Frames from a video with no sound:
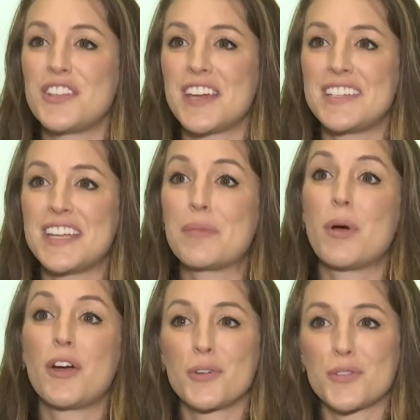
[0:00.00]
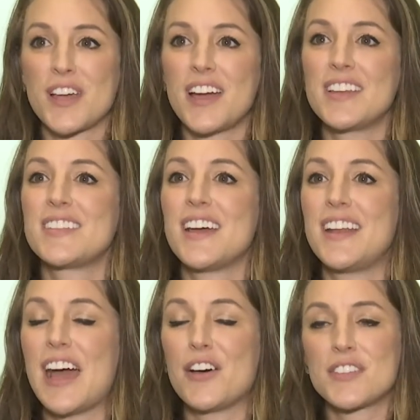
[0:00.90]
that can take particle size
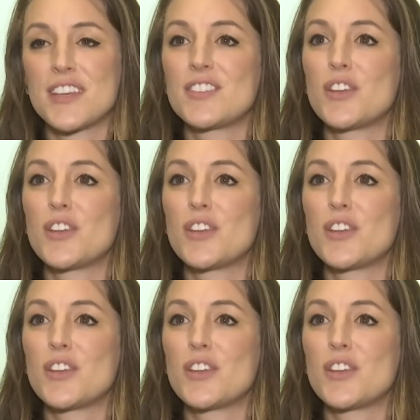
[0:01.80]
analysis.